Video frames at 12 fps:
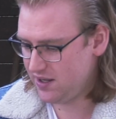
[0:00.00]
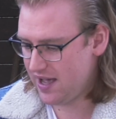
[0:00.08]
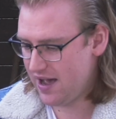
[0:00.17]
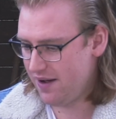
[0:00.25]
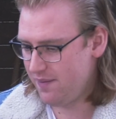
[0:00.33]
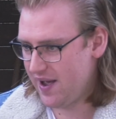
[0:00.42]

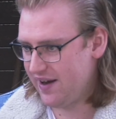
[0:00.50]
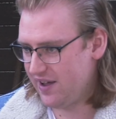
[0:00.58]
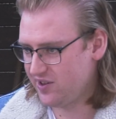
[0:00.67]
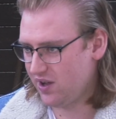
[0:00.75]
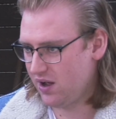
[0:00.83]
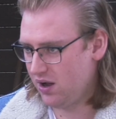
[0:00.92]

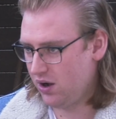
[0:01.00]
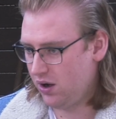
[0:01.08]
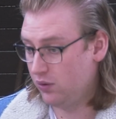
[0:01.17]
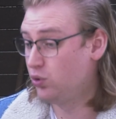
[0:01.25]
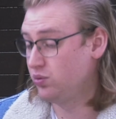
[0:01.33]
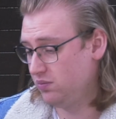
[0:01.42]

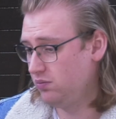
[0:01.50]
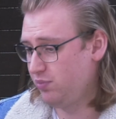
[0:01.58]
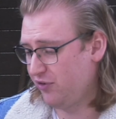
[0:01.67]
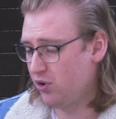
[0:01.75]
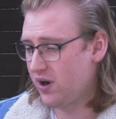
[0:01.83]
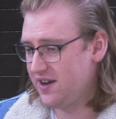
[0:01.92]
and
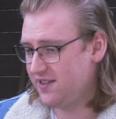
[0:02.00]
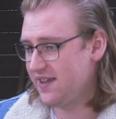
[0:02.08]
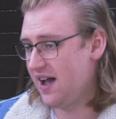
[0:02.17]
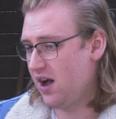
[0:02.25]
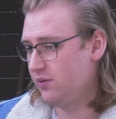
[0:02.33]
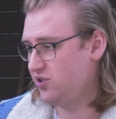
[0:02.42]
before I did
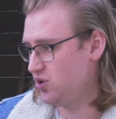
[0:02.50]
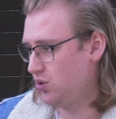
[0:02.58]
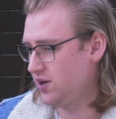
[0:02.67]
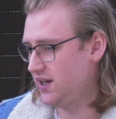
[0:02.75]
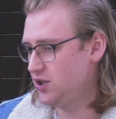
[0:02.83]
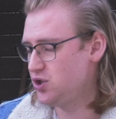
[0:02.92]
that, I was
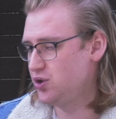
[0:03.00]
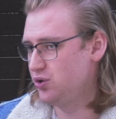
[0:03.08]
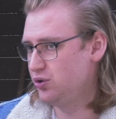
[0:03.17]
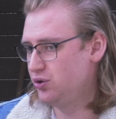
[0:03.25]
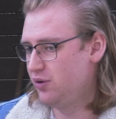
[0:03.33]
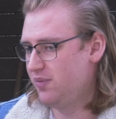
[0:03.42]
talking
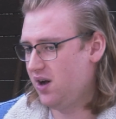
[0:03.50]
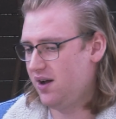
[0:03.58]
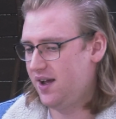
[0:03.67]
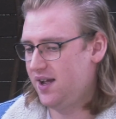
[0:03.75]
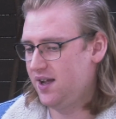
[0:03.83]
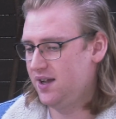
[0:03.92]
to
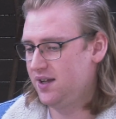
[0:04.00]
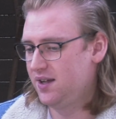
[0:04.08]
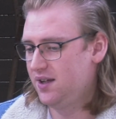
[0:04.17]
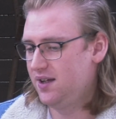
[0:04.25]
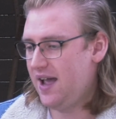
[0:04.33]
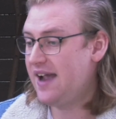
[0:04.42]
my
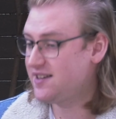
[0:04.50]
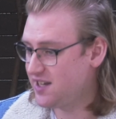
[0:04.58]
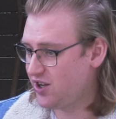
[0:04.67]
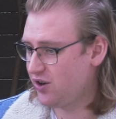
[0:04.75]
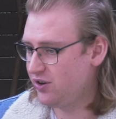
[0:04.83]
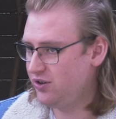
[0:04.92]

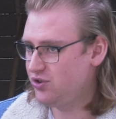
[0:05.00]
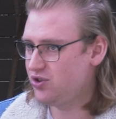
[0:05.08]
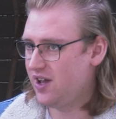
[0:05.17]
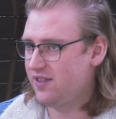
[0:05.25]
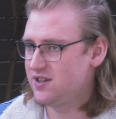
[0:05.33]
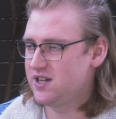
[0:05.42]
acting coach
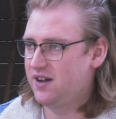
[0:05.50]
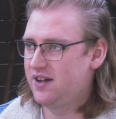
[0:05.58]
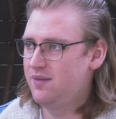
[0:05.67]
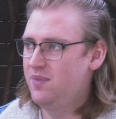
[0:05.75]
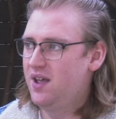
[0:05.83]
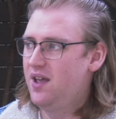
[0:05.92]
at the
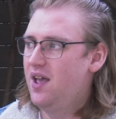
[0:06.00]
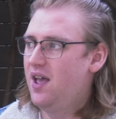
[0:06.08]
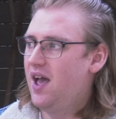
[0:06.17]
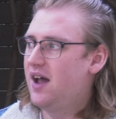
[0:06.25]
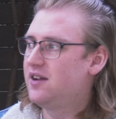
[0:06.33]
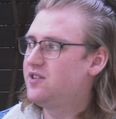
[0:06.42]
time,
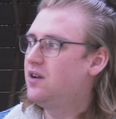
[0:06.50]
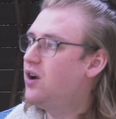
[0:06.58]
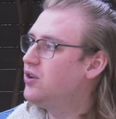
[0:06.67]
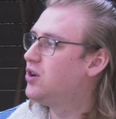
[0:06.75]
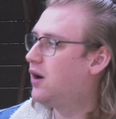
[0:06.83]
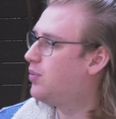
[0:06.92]
and I said,
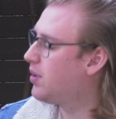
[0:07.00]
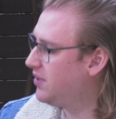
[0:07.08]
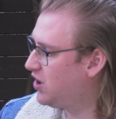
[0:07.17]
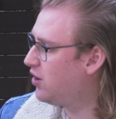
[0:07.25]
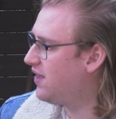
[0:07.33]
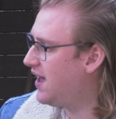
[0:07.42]
I'll probably
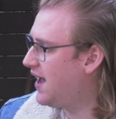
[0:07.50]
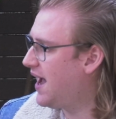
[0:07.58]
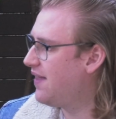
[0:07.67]
go there.